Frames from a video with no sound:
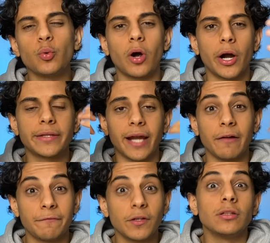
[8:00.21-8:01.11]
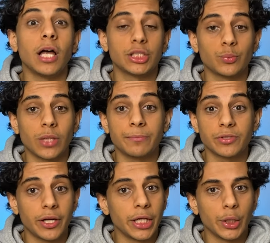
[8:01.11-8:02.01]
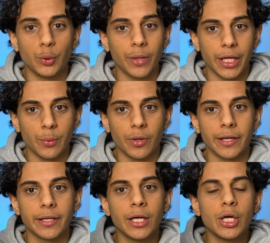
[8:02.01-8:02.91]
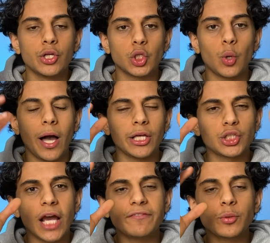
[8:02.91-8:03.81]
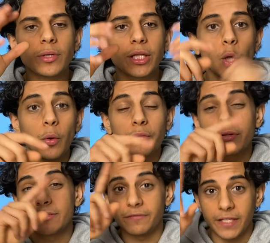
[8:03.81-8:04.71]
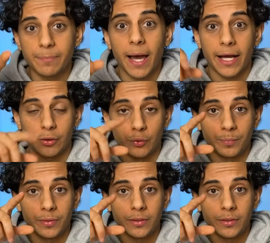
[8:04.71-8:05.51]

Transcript: hard that I feel lost when I'm studying or doing any work. So I strive to really go through this feedback loop.